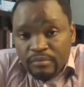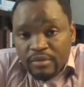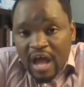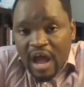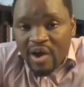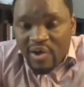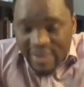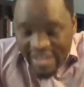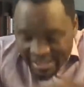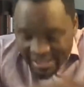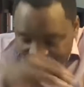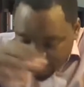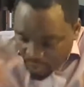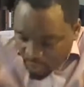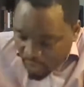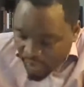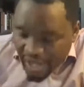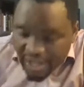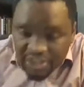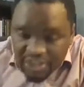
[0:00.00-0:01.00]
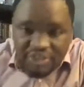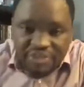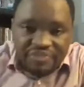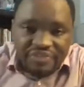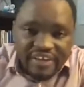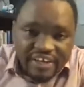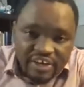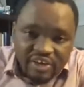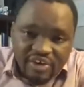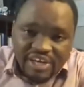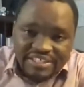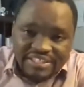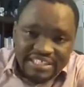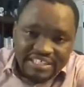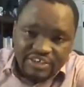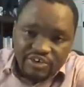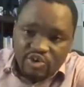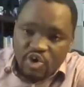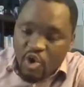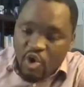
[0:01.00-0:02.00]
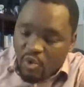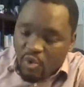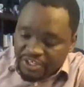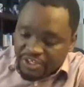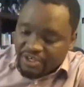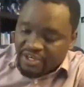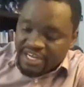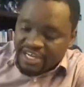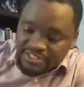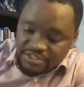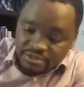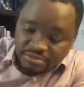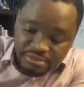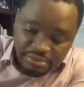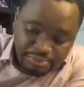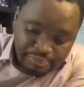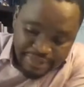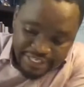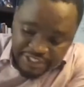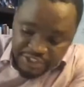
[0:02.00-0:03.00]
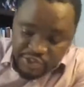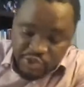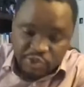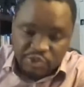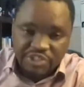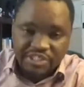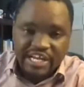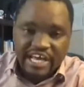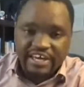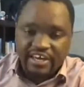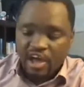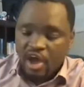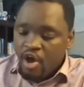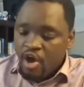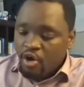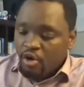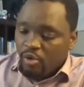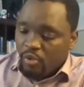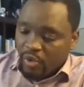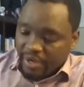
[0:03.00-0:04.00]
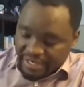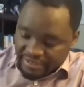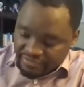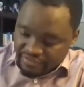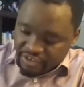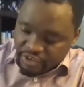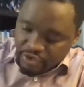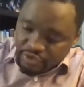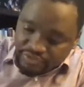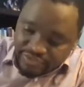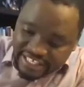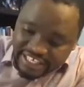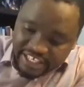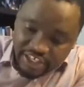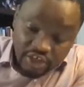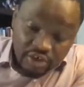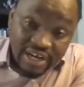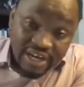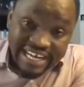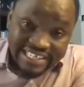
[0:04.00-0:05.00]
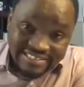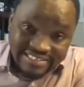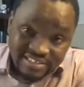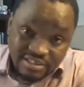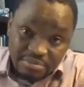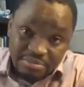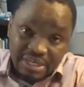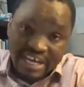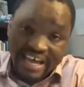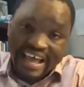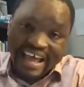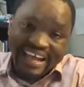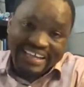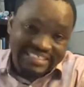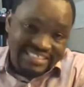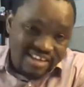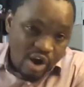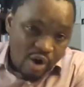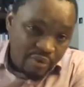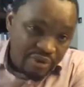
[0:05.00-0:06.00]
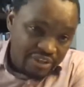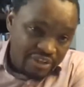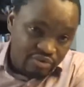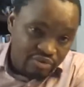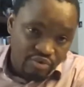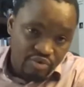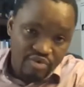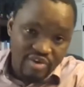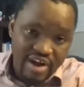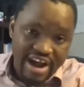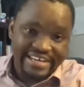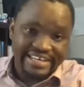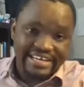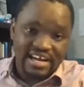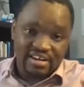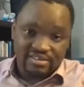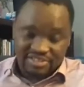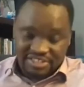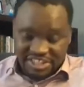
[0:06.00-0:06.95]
However well you think you actually know what your customer base looks like or whatever you think your customer is going through right now,